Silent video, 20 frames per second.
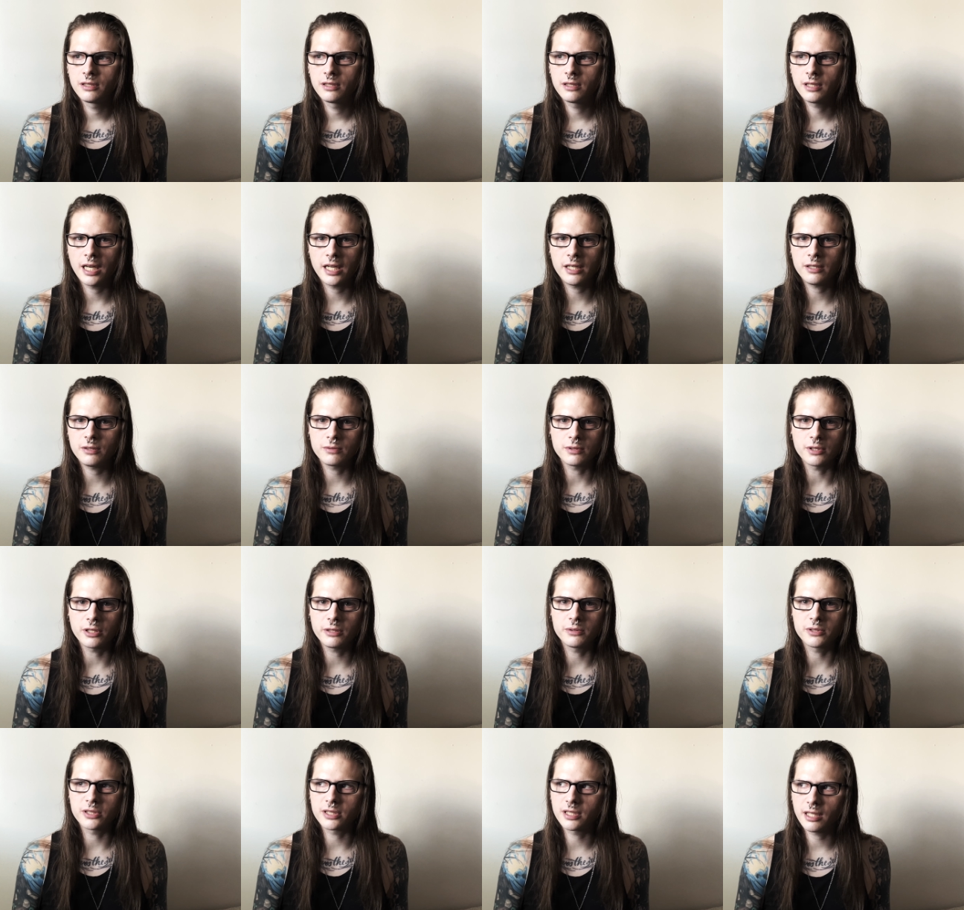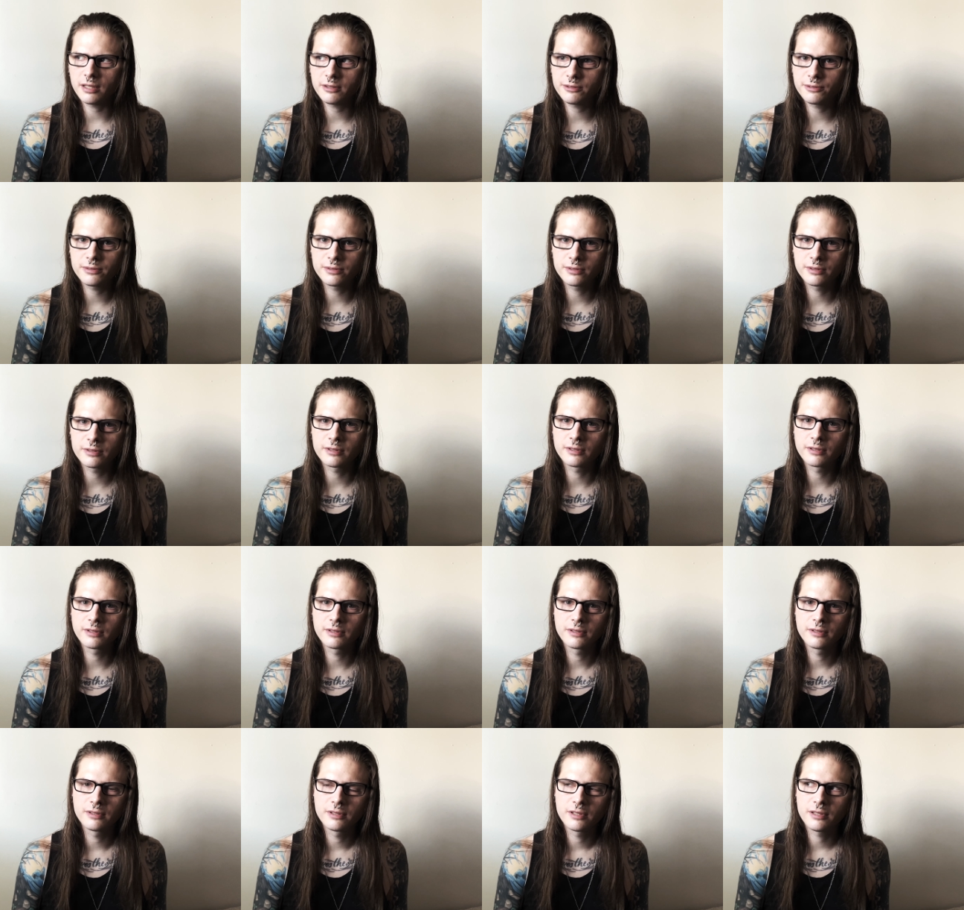I don't do stuff.
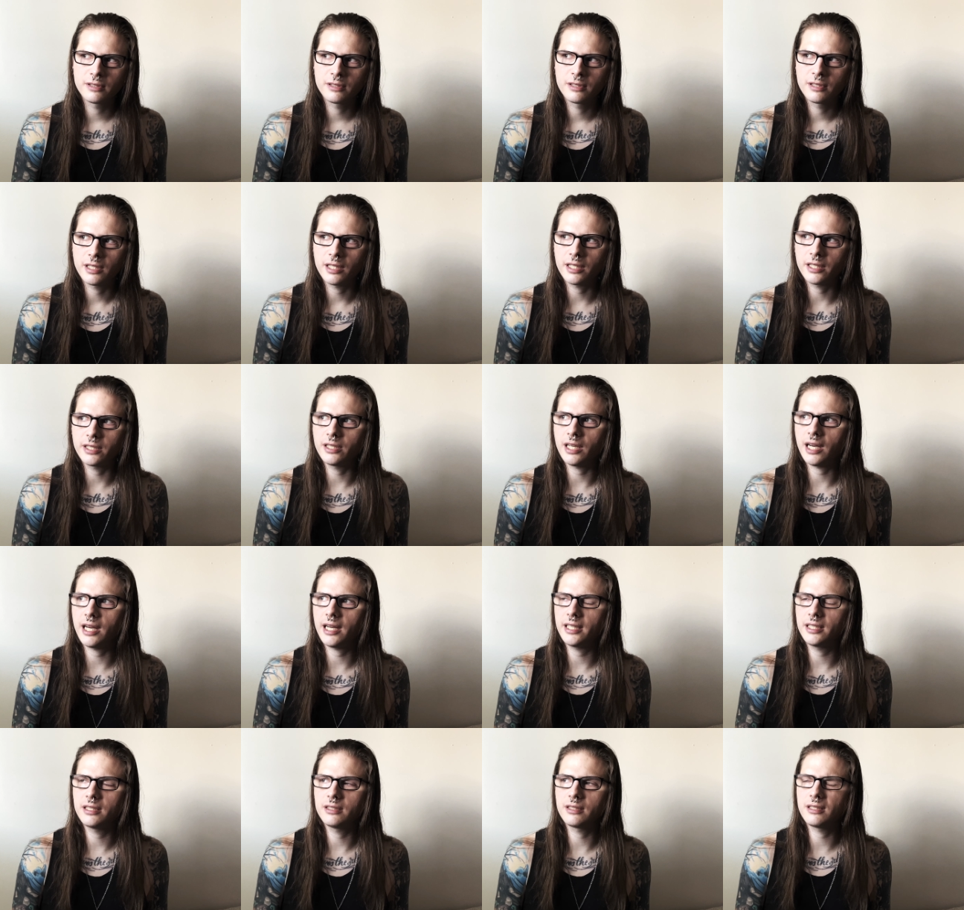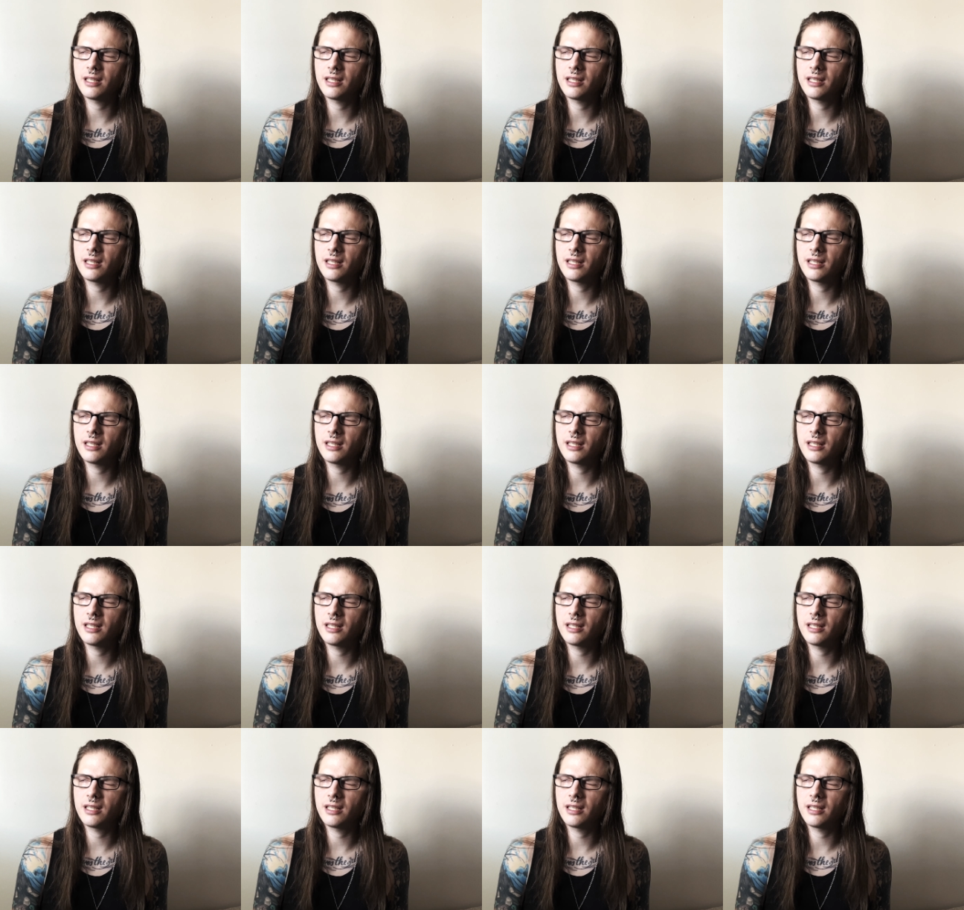I